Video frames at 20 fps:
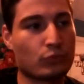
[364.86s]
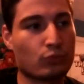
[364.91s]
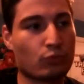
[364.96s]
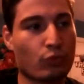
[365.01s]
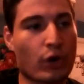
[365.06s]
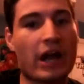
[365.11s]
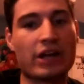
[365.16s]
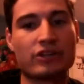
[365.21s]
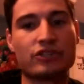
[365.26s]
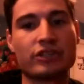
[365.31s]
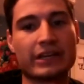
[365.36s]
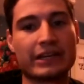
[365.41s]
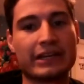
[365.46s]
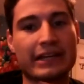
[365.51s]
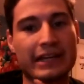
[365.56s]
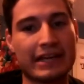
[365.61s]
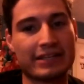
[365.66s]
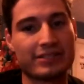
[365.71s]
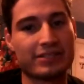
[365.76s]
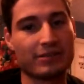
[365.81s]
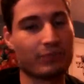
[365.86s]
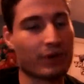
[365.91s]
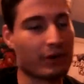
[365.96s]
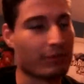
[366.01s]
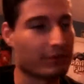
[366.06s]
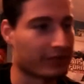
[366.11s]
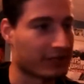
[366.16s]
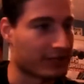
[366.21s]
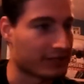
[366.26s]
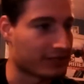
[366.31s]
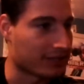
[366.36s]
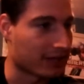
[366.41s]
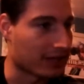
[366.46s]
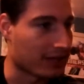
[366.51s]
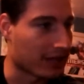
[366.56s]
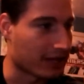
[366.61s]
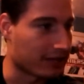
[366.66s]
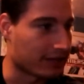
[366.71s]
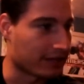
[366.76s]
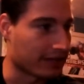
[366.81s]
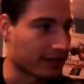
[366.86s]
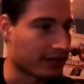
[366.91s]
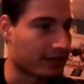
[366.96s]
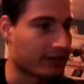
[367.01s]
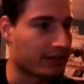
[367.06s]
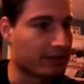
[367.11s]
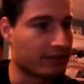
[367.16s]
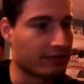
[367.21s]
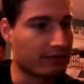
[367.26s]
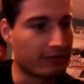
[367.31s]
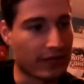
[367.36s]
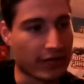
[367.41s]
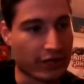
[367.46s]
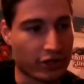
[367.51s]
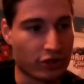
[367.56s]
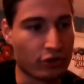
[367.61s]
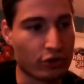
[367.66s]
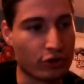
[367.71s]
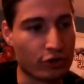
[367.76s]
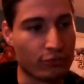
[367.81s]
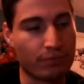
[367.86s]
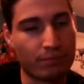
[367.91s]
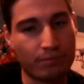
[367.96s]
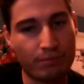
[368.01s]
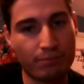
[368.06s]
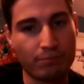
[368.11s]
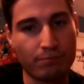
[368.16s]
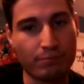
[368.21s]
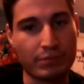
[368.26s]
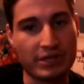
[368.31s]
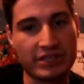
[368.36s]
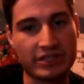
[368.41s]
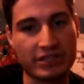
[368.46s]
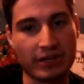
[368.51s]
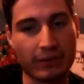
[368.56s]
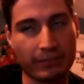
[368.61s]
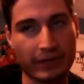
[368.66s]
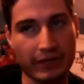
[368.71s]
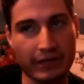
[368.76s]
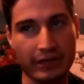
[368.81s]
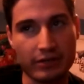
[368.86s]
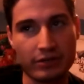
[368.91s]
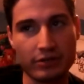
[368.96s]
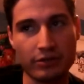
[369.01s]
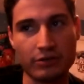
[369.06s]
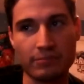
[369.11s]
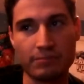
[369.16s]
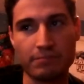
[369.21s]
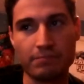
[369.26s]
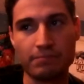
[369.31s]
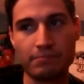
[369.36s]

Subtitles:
We're actually going to get somewhere with this. I think it could be something. It could.